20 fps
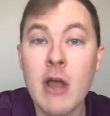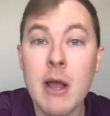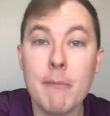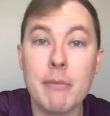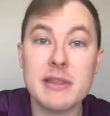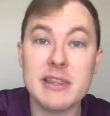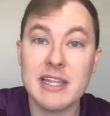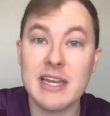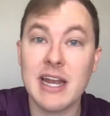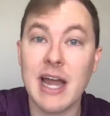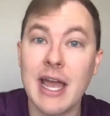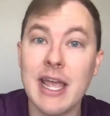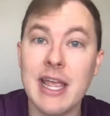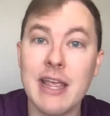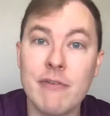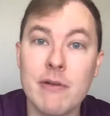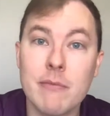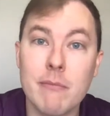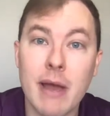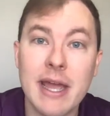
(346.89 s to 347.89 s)
but that I
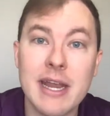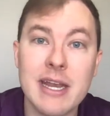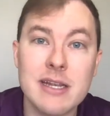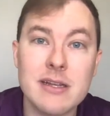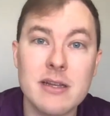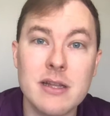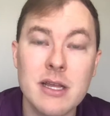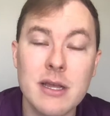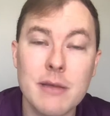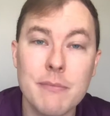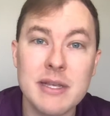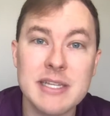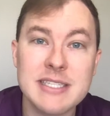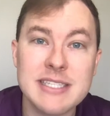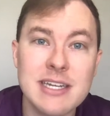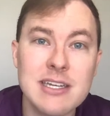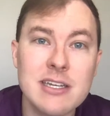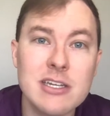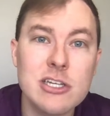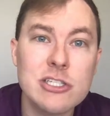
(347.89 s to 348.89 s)
even might be said
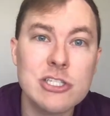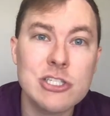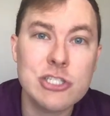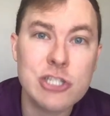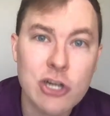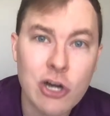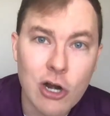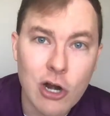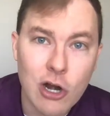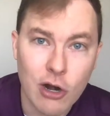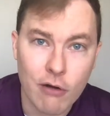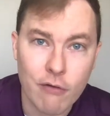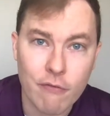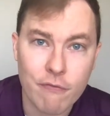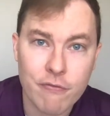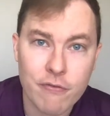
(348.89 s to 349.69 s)
to deserve.